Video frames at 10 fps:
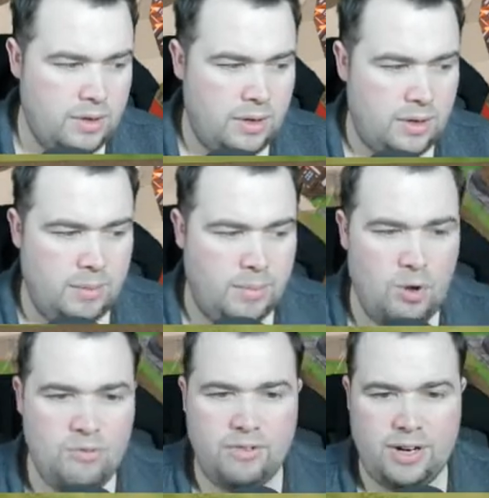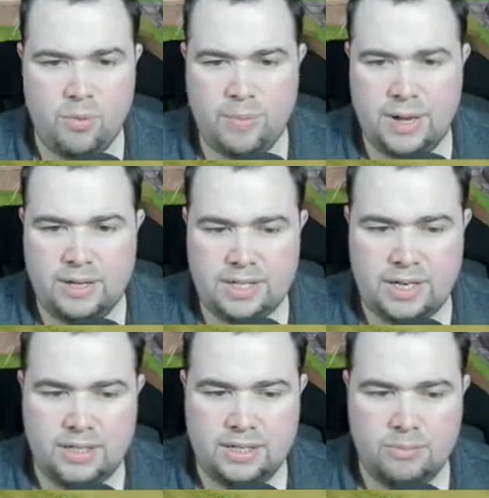Hopefully we'll be able to
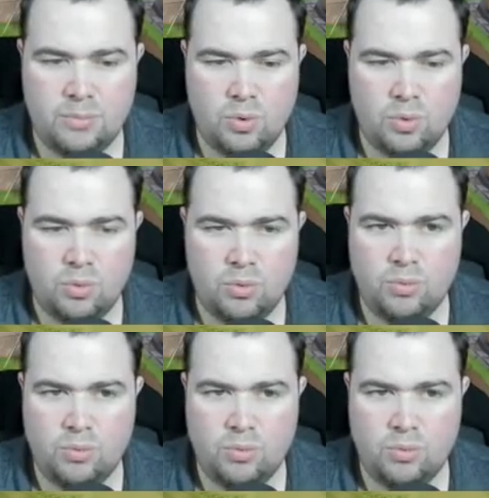collect some more.